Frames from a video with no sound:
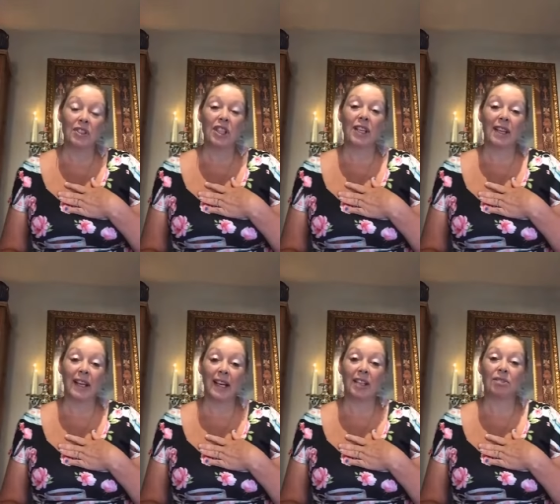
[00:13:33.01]
kind of
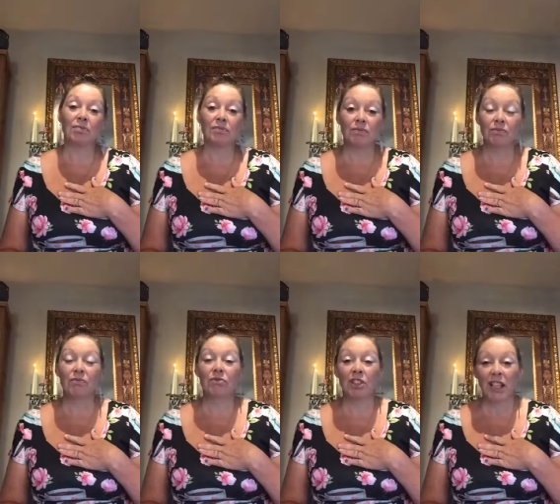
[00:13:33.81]
chilling out,
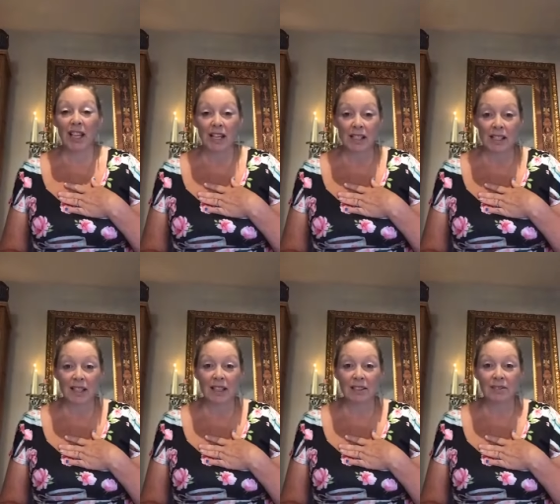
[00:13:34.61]

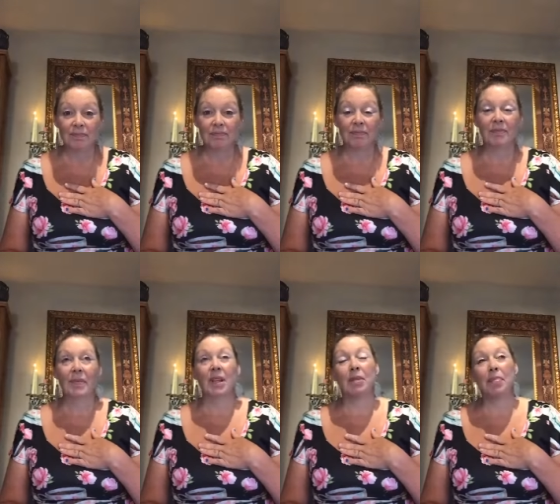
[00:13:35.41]
relaxing,
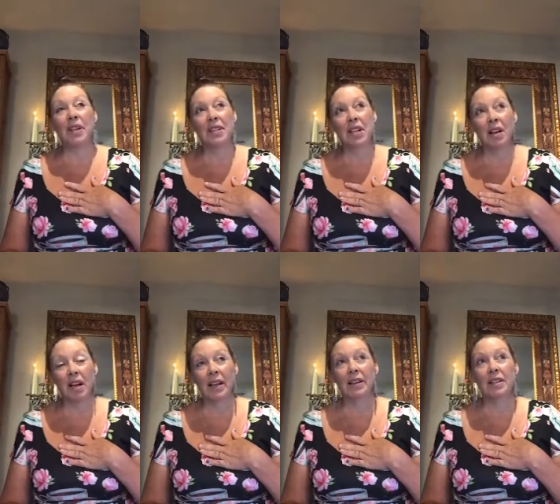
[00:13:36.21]
a bit
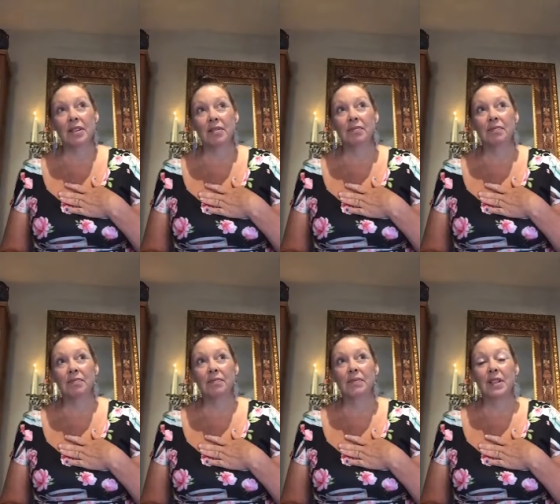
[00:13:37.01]
tired.
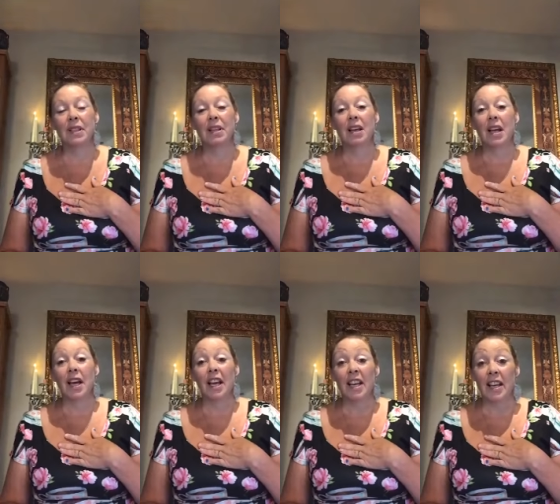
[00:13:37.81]

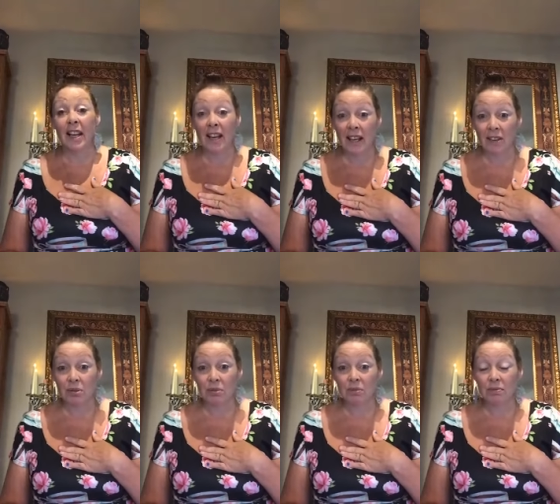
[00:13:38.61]
And
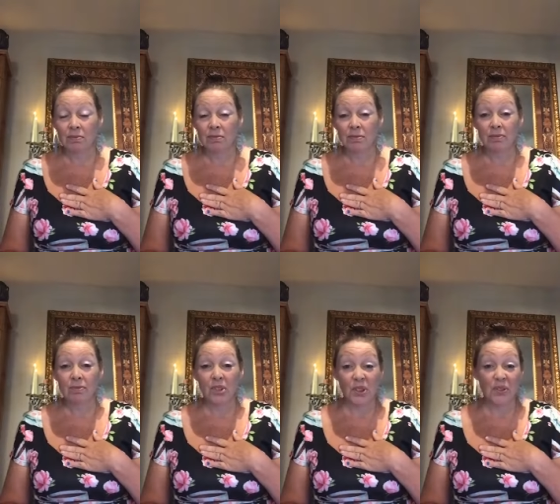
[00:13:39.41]
now
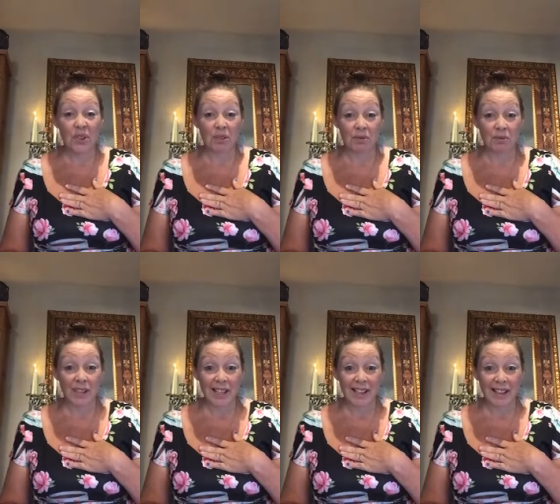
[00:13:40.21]
you've
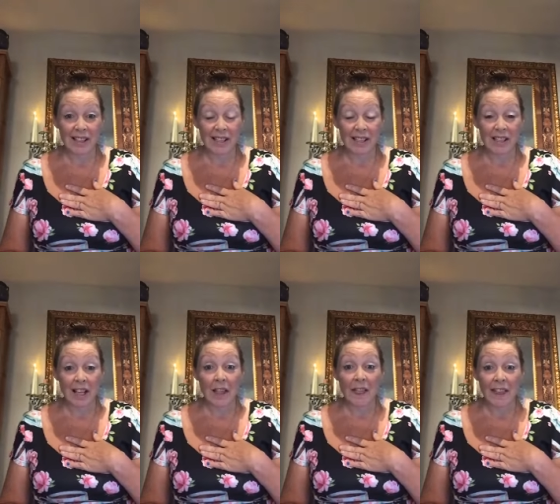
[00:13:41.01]
just
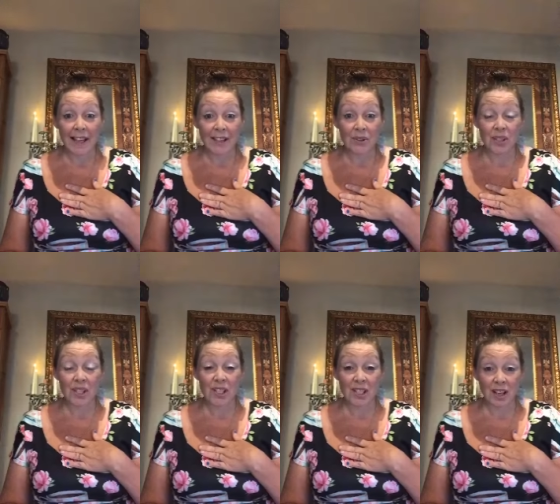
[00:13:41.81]
realized that
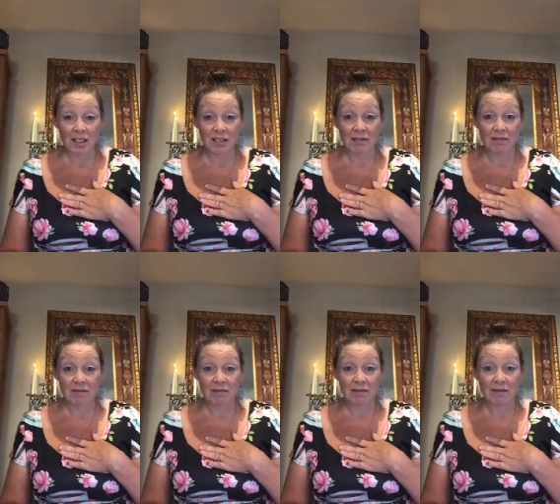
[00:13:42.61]
your
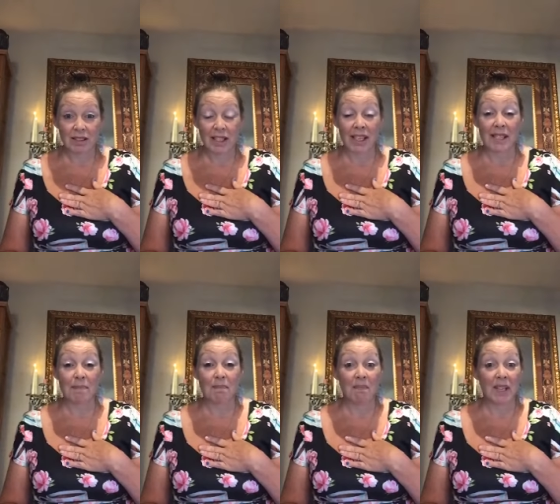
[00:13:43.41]
son
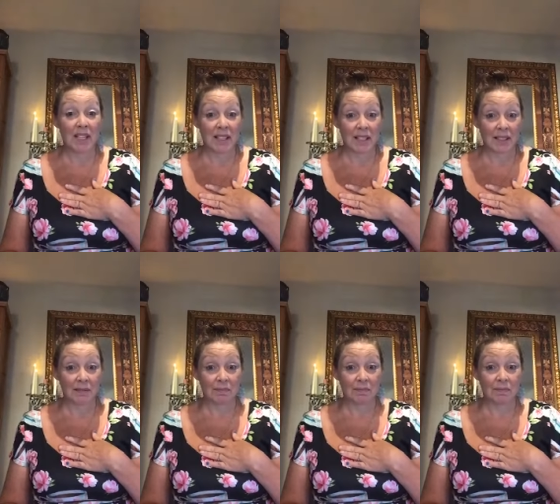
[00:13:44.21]
is
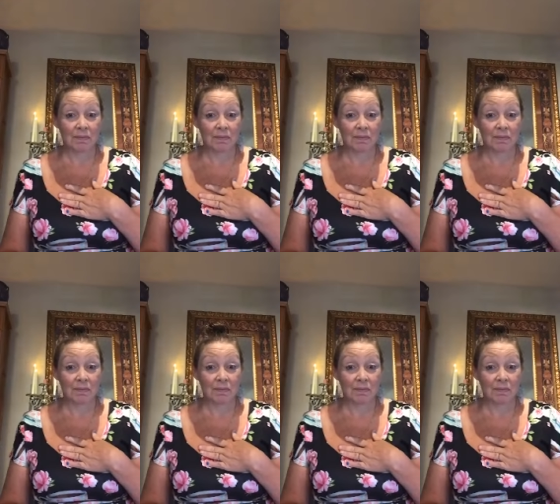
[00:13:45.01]
missing.